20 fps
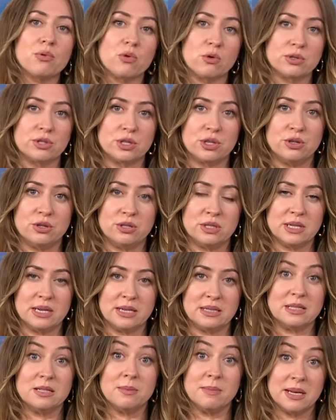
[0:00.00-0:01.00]

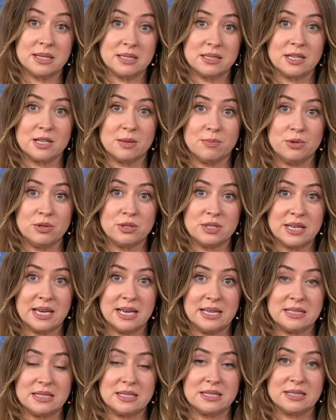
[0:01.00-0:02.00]
prosecuting domestic abuse
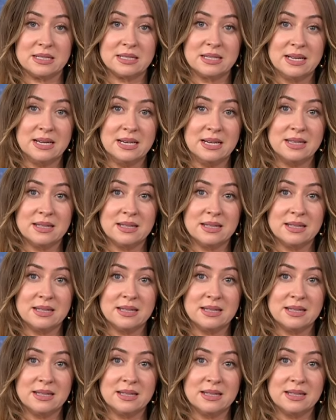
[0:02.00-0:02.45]
cases.